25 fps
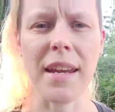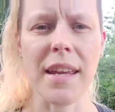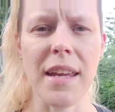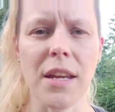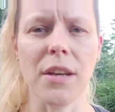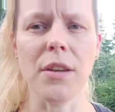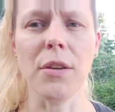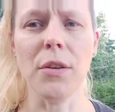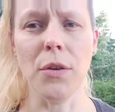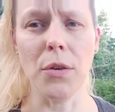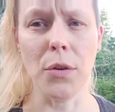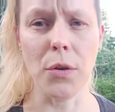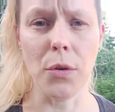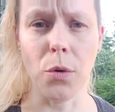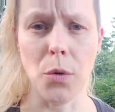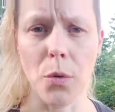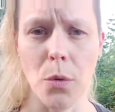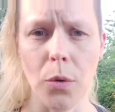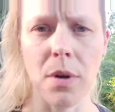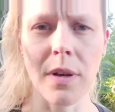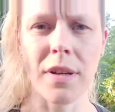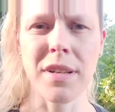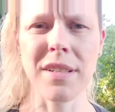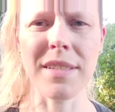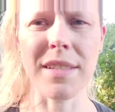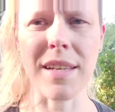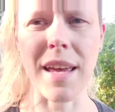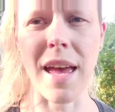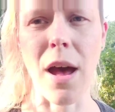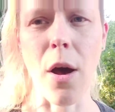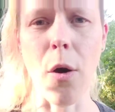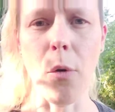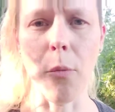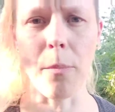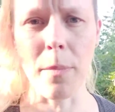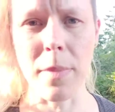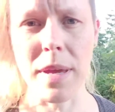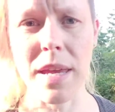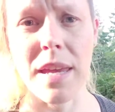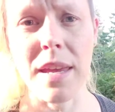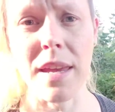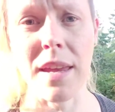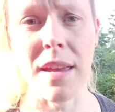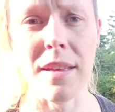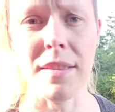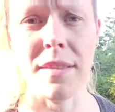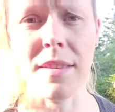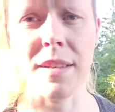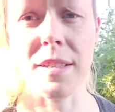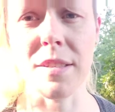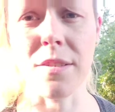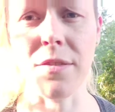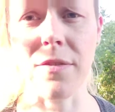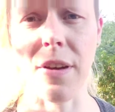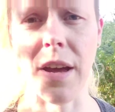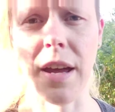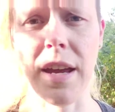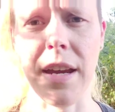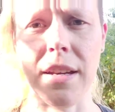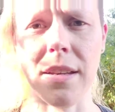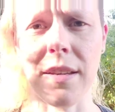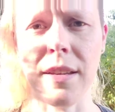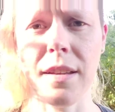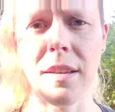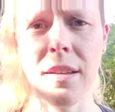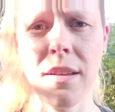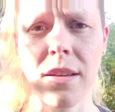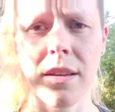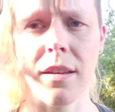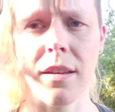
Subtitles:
need you to help me in this fight.